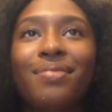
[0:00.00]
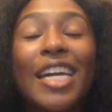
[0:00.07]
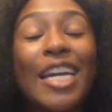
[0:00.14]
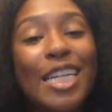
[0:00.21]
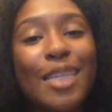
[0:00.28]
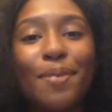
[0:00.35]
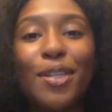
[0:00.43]

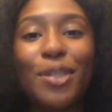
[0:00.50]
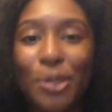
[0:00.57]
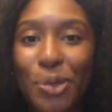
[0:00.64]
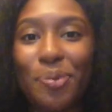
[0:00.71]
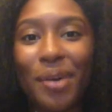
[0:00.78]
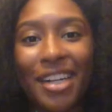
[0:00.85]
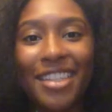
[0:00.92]
it's been
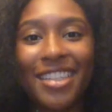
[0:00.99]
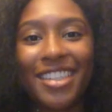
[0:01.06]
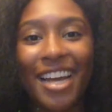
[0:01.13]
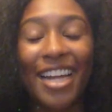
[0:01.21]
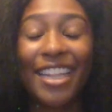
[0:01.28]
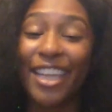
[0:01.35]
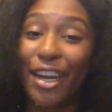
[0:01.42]
2 months
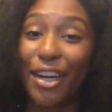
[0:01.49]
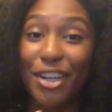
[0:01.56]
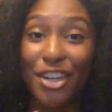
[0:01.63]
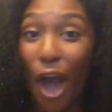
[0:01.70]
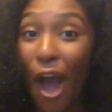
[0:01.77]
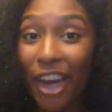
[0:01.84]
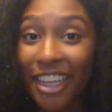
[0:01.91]
and they are
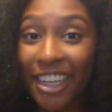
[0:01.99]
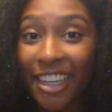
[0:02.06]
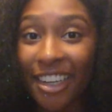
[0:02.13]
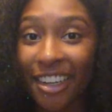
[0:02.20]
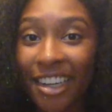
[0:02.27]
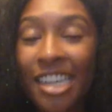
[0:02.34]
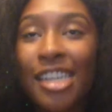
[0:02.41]
not
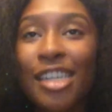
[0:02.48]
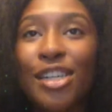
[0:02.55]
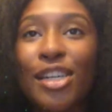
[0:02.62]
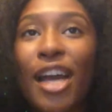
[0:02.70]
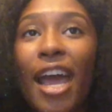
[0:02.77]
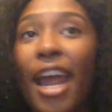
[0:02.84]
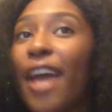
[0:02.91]
here,
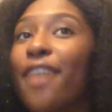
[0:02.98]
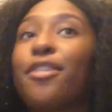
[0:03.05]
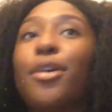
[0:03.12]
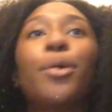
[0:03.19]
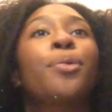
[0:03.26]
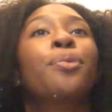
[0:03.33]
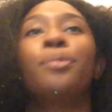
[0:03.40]
and I've
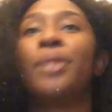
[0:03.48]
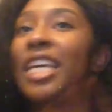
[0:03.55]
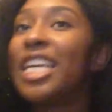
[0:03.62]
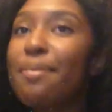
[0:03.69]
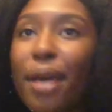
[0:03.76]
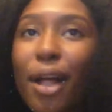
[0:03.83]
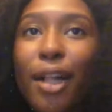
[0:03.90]

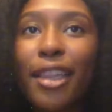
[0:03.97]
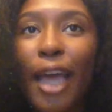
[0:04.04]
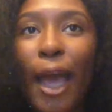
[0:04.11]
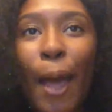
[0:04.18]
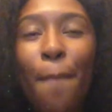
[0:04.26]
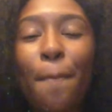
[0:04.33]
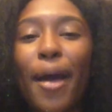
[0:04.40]
emailed
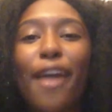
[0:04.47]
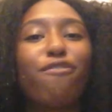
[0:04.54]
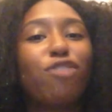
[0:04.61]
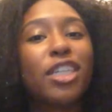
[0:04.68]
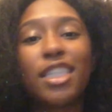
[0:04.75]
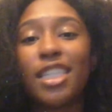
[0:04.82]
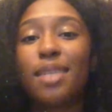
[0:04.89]
them, I've
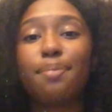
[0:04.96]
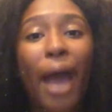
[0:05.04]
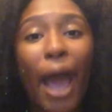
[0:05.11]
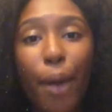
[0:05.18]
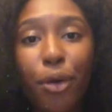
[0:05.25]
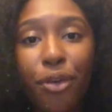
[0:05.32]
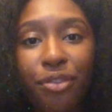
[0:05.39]
written a
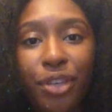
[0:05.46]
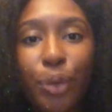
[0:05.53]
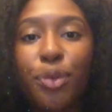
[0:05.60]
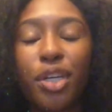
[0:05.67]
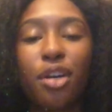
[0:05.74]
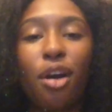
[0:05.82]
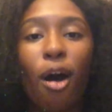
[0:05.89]
bad review,
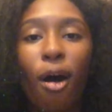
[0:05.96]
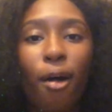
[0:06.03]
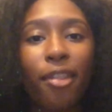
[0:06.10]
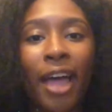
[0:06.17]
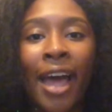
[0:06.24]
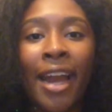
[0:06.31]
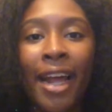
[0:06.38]
done all
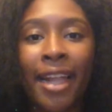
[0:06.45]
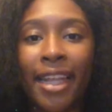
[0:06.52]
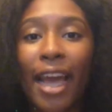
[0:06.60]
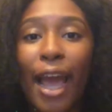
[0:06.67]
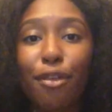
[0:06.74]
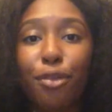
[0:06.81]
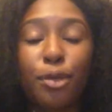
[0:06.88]
that, and they
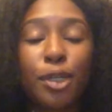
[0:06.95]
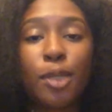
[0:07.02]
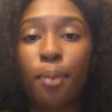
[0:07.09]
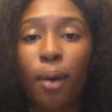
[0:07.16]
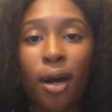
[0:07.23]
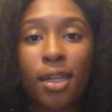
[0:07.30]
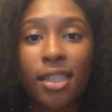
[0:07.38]
haven't
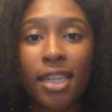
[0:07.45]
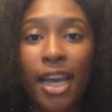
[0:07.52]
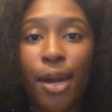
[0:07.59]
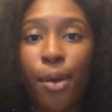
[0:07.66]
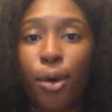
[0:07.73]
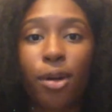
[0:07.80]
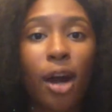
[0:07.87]

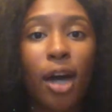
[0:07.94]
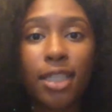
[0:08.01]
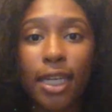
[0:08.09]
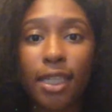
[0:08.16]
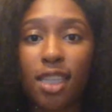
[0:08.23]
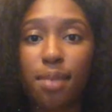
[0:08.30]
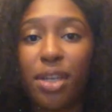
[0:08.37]
responded or
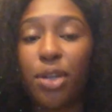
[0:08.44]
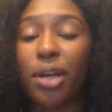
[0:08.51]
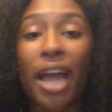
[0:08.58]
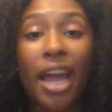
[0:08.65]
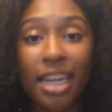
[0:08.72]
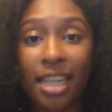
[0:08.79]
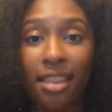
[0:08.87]
contacted me or
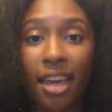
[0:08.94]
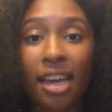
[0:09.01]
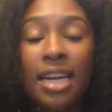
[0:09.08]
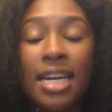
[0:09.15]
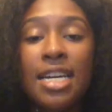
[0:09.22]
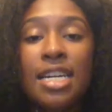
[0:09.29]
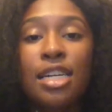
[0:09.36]
anything.
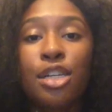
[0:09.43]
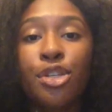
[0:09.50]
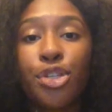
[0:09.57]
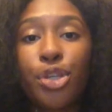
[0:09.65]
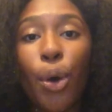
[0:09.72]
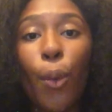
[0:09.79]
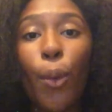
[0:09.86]

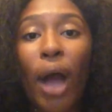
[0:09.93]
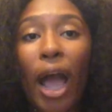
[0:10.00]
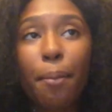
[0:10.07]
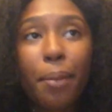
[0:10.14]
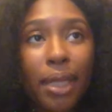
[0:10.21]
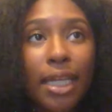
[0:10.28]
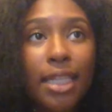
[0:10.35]
So
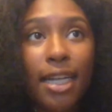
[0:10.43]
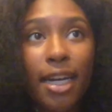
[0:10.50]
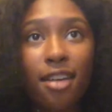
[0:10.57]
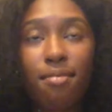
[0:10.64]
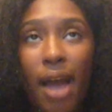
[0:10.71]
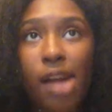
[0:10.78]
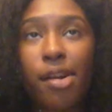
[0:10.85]
I'm in the state
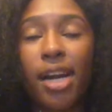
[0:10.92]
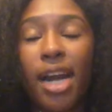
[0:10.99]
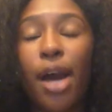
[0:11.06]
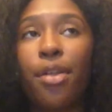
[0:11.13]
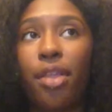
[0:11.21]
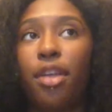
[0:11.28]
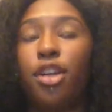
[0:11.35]
of mind right
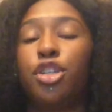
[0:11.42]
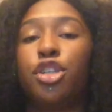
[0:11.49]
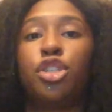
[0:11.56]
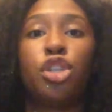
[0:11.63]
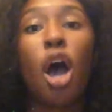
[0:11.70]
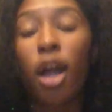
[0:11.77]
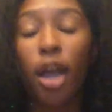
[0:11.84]
now that they're
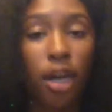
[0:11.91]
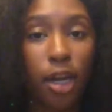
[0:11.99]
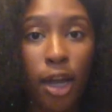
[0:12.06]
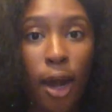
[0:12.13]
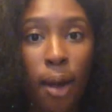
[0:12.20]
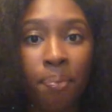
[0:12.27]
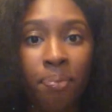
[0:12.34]
just not gonna
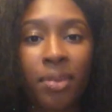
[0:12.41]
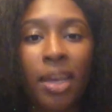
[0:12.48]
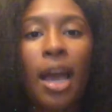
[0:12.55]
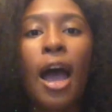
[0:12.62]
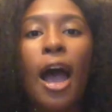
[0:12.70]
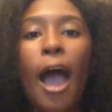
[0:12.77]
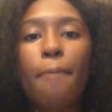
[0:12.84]
come.
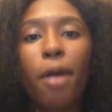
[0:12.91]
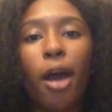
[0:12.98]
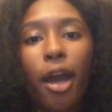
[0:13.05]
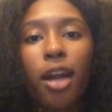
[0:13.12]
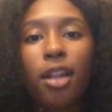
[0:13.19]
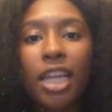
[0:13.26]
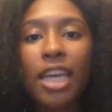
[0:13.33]
I'm not
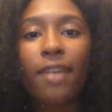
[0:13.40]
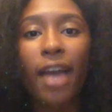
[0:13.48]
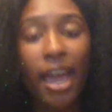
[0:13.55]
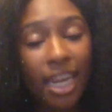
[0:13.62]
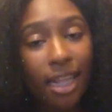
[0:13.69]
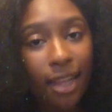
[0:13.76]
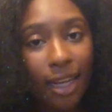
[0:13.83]
gonna leave
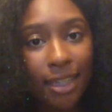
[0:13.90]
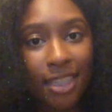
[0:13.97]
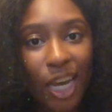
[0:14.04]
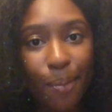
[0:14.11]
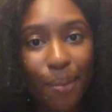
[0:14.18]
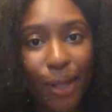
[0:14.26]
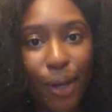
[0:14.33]
any links
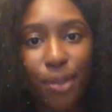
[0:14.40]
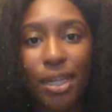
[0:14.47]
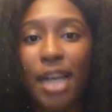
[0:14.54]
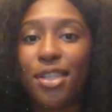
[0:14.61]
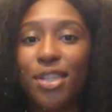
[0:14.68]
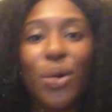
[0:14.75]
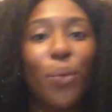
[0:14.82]
down below
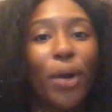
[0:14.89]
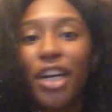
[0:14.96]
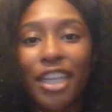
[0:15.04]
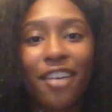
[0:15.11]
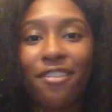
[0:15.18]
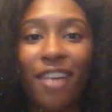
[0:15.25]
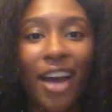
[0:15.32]
as to where
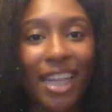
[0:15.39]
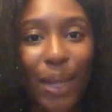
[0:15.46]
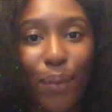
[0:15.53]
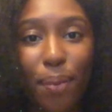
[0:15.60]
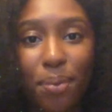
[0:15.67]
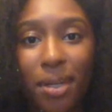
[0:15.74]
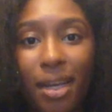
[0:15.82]
you can find that
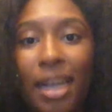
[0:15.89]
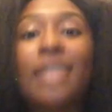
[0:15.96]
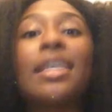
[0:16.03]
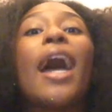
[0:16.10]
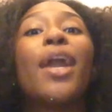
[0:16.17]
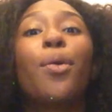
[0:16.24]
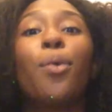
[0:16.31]
website because
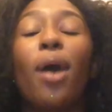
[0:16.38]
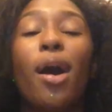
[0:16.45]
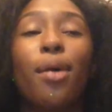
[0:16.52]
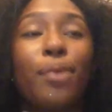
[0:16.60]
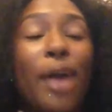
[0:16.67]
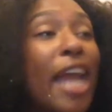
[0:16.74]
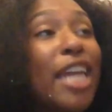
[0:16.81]
I don't want
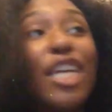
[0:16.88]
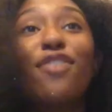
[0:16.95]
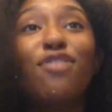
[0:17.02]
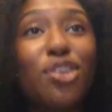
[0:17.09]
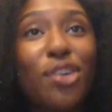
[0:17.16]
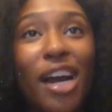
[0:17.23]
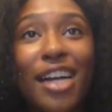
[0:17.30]
any
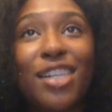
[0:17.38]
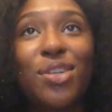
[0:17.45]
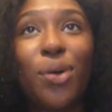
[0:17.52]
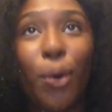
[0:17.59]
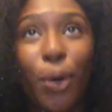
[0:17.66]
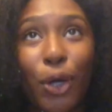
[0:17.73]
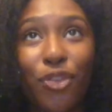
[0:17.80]
of you guys to
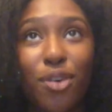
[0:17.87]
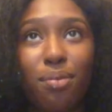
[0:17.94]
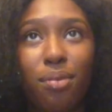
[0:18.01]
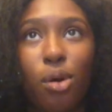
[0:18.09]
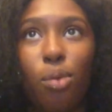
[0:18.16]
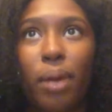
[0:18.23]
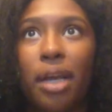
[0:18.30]
order from.
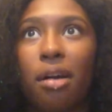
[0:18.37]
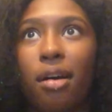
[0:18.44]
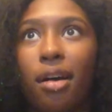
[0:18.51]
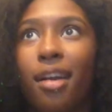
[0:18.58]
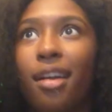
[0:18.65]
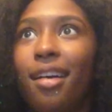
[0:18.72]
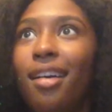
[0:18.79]
Oh my
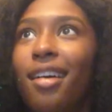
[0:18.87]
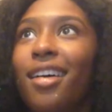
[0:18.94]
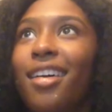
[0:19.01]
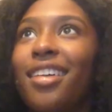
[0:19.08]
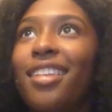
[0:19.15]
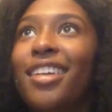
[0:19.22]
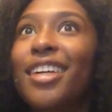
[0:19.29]
god,
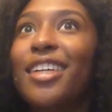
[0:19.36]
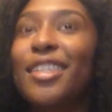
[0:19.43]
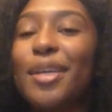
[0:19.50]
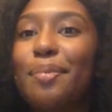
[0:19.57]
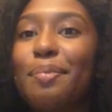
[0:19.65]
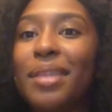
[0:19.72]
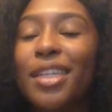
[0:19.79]
there's
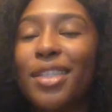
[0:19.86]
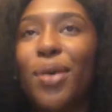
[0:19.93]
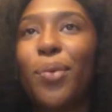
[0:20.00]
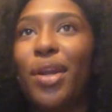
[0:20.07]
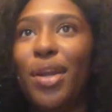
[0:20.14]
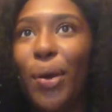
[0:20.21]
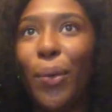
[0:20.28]
a
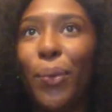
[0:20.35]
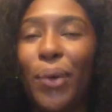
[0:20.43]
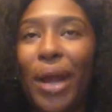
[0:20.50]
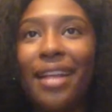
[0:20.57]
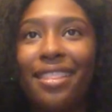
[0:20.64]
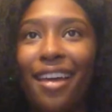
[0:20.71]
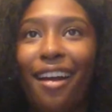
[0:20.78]
window
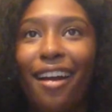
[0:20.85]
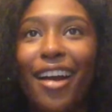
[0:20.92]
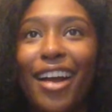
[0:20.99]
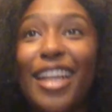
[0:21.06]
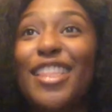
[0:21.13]
right there and